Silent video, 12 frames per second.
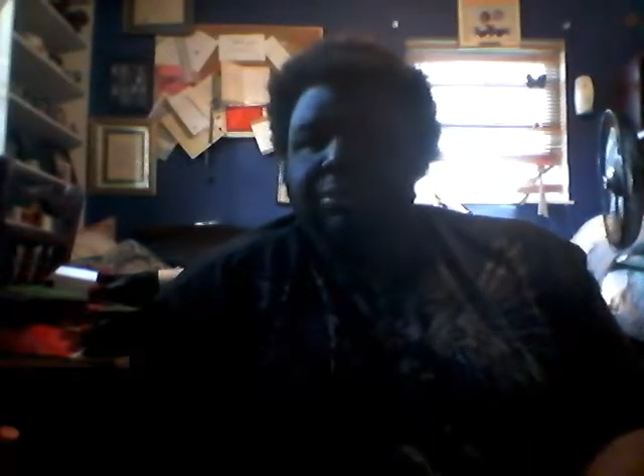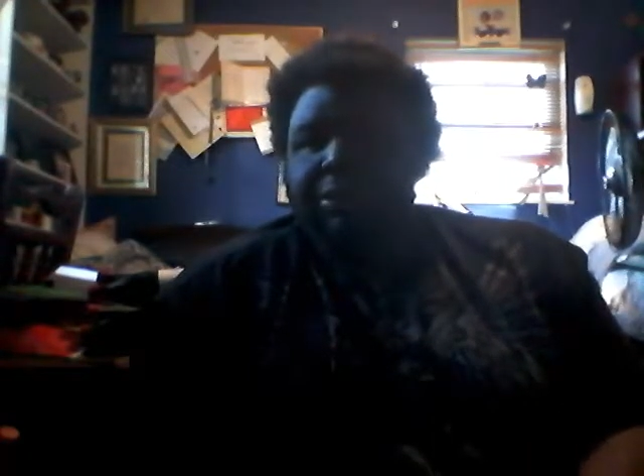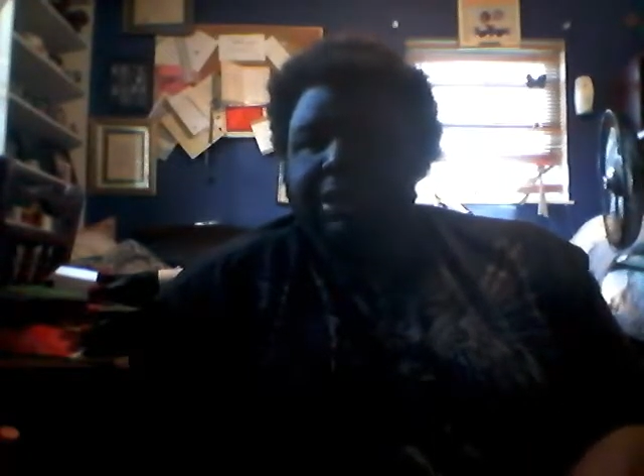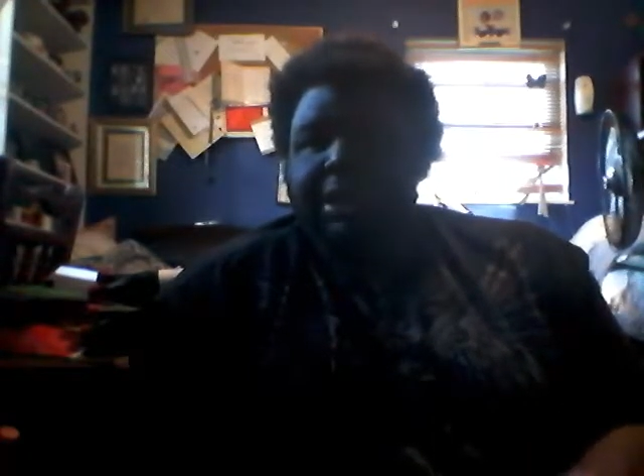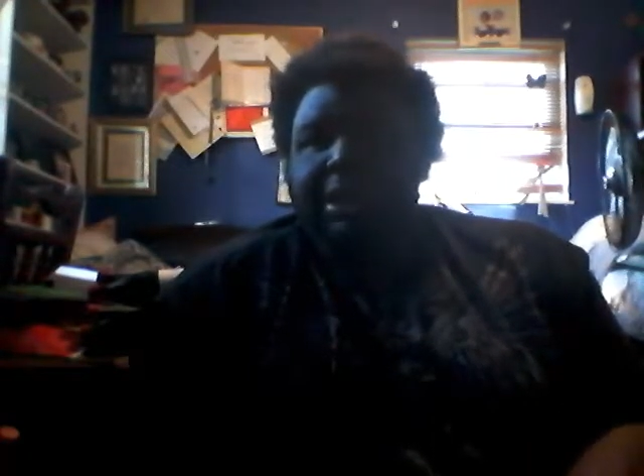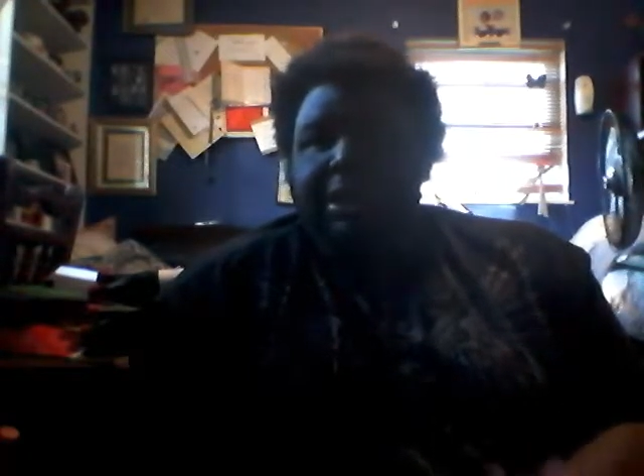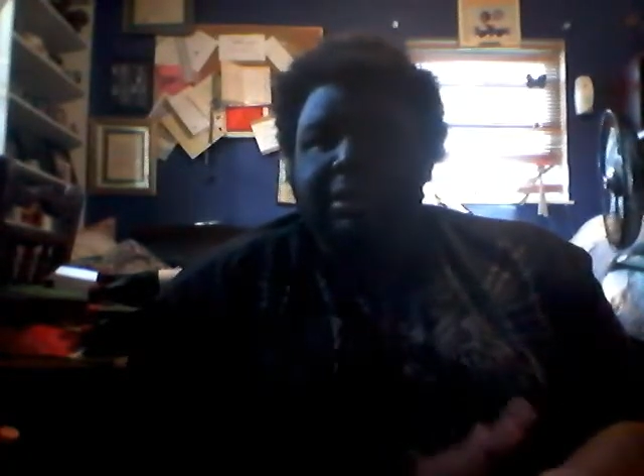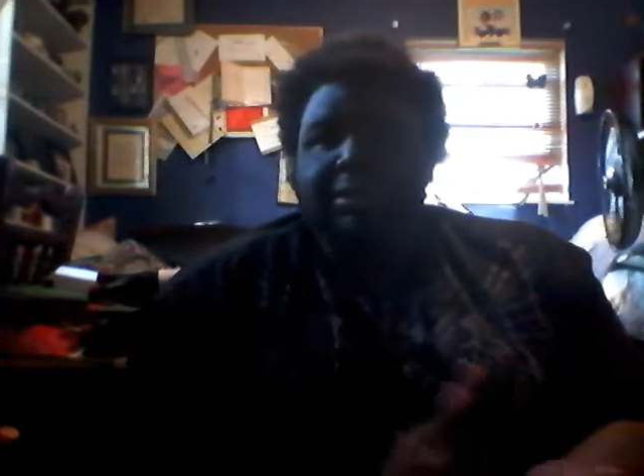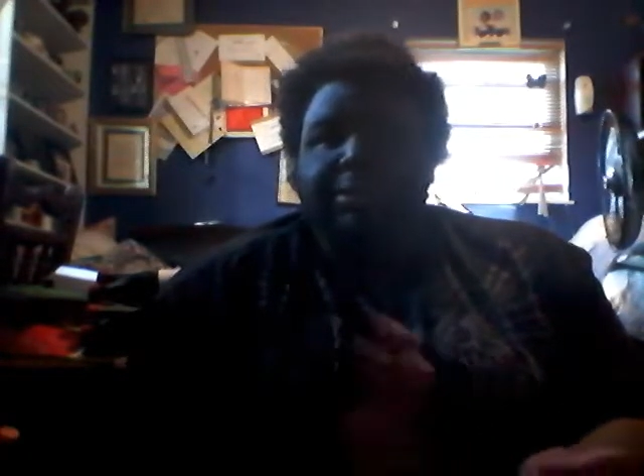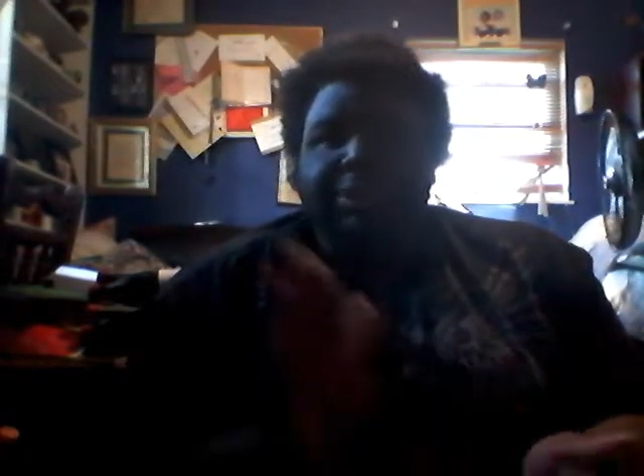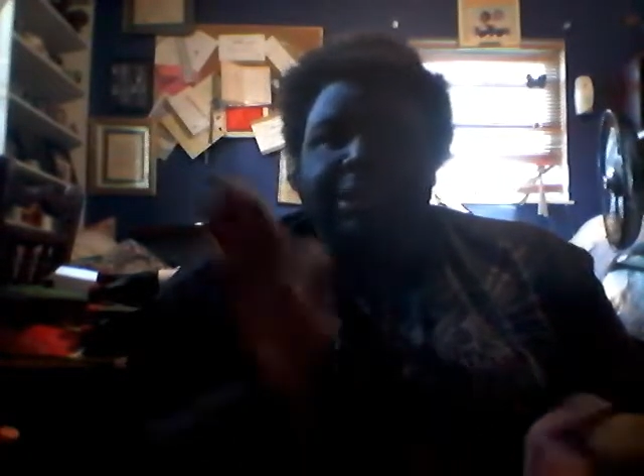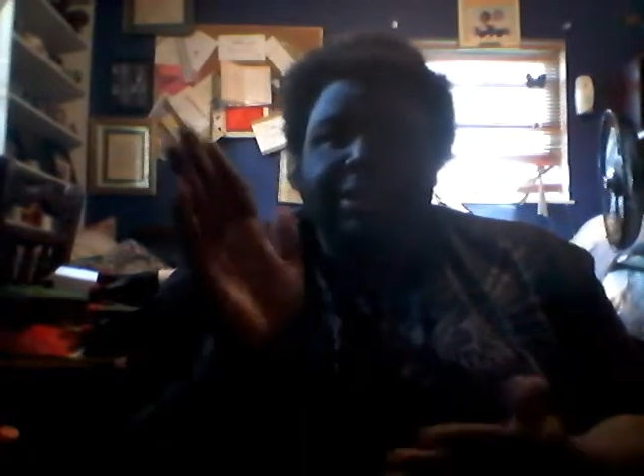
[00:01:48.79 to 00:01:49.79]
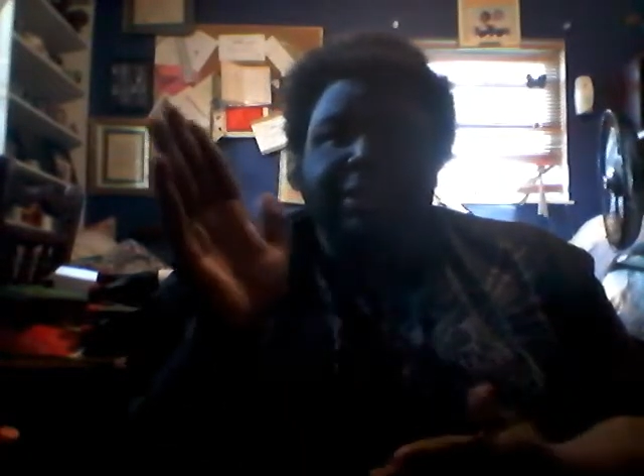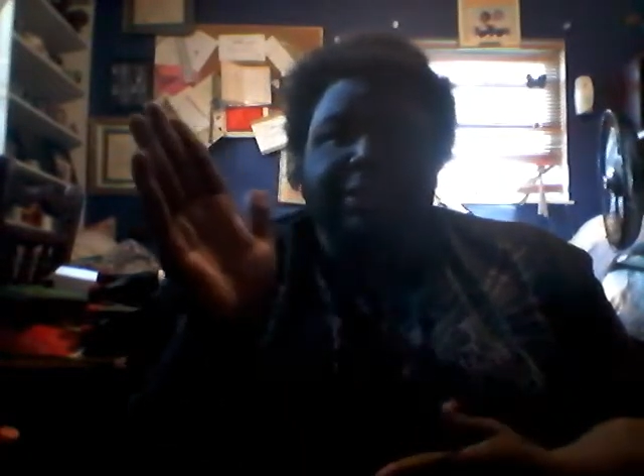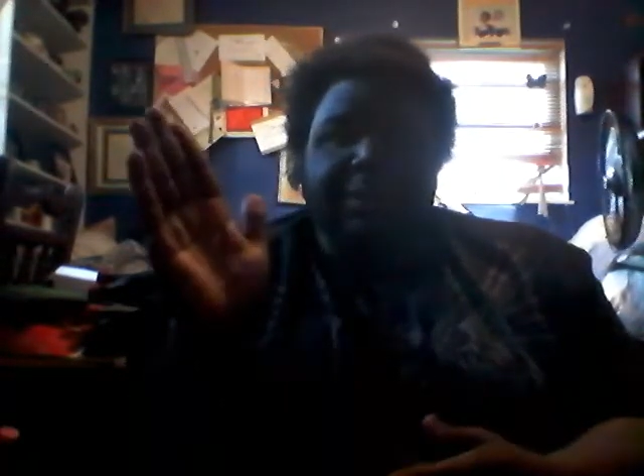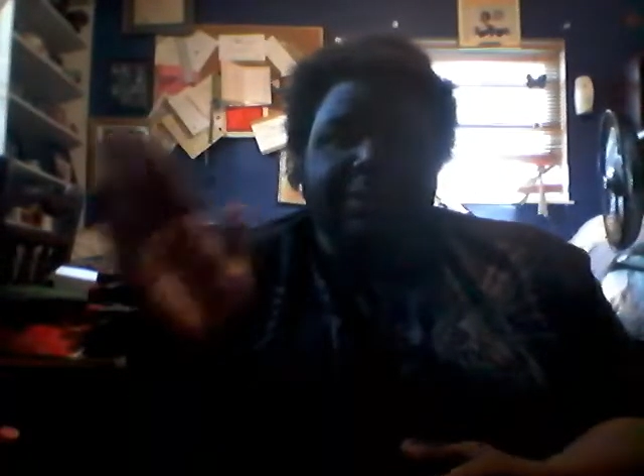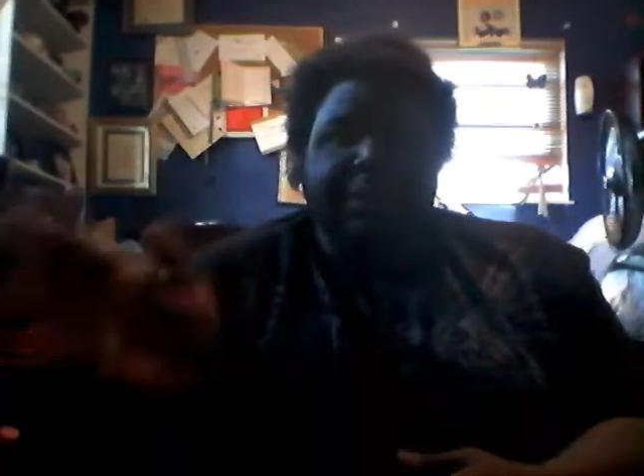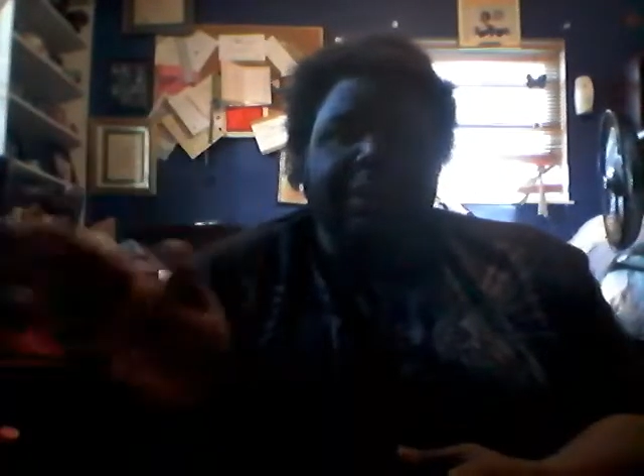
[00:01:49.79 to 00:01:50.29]
but eh, because
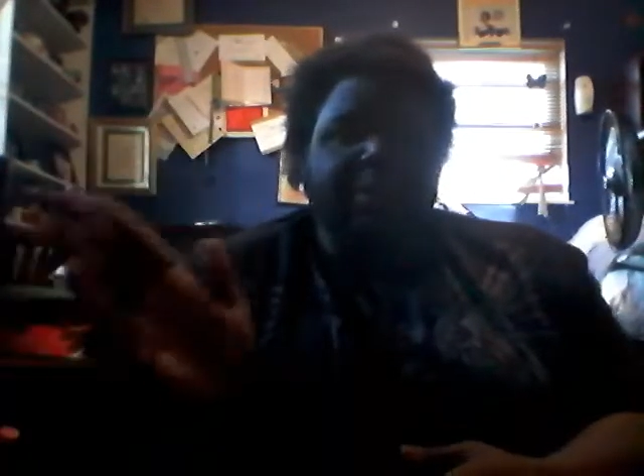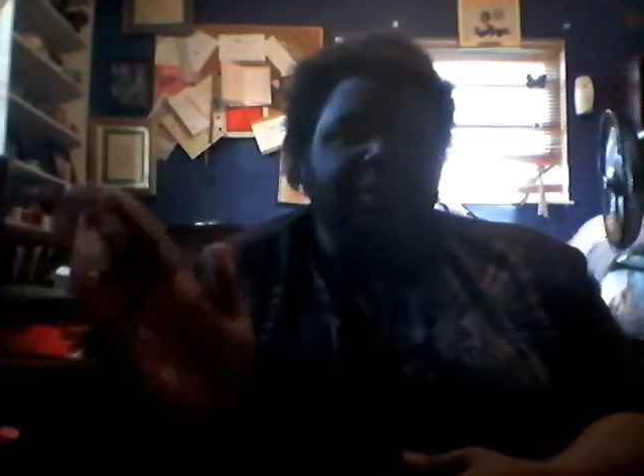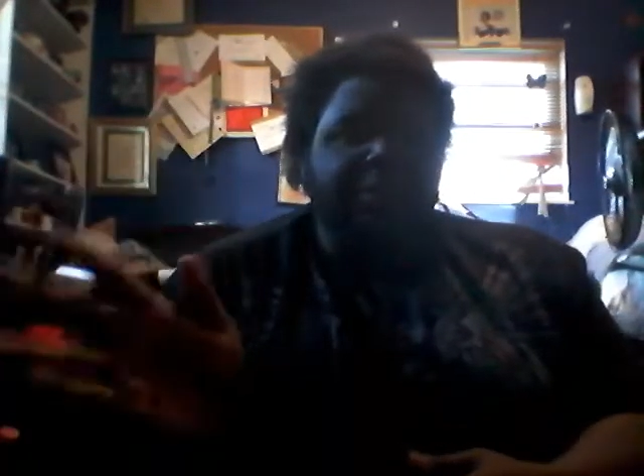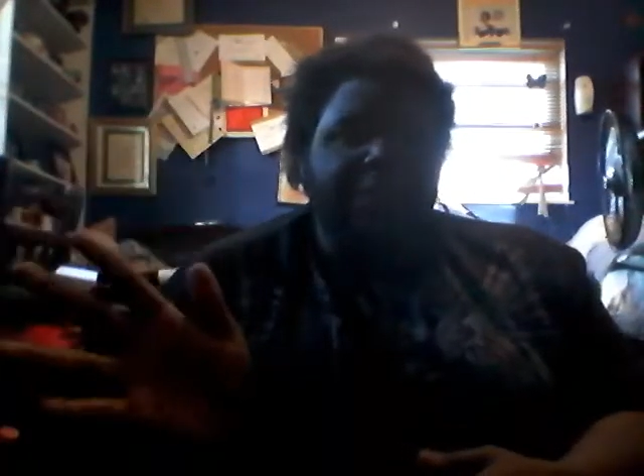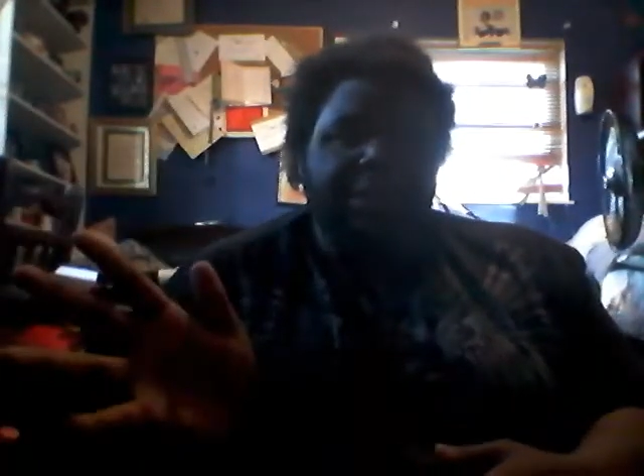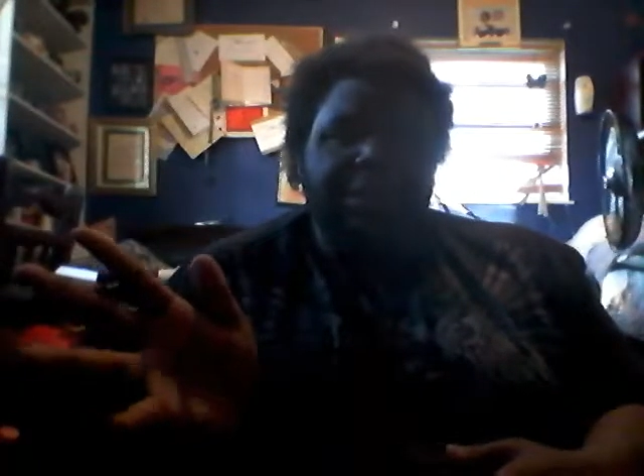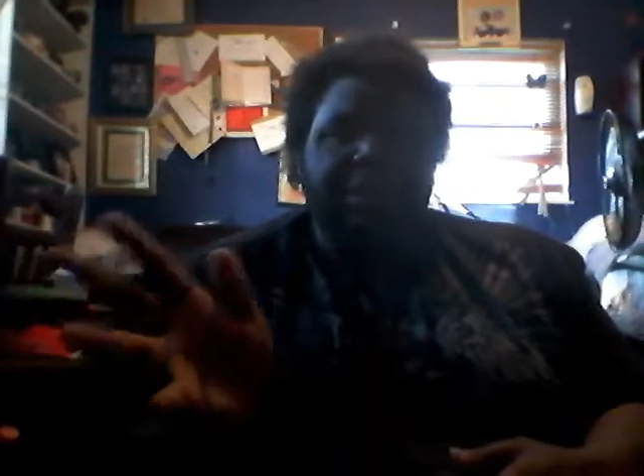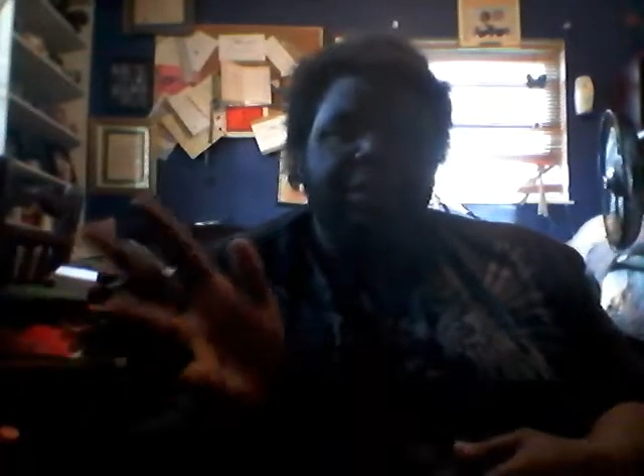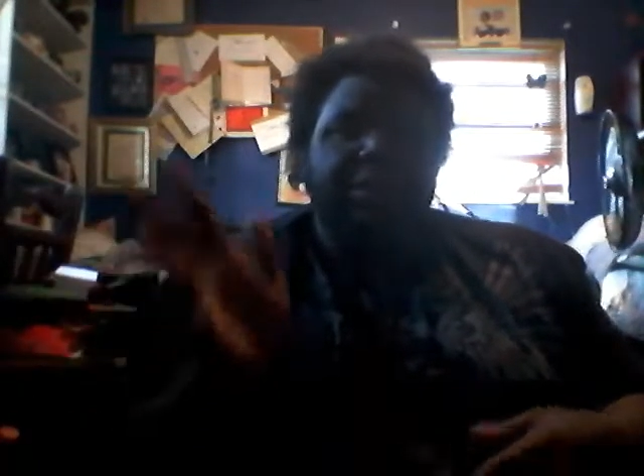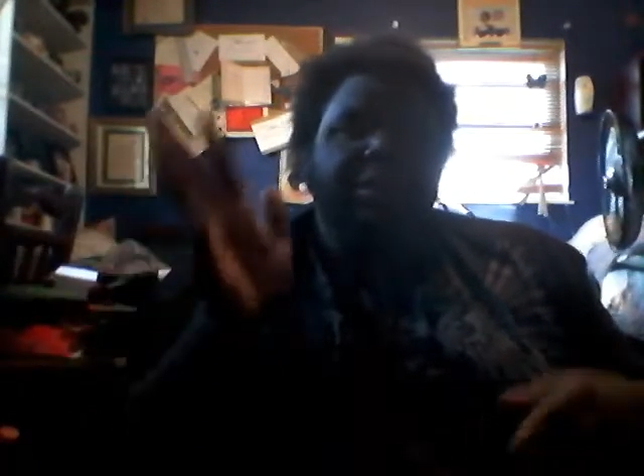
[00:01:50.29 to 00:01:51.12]
of the next scene,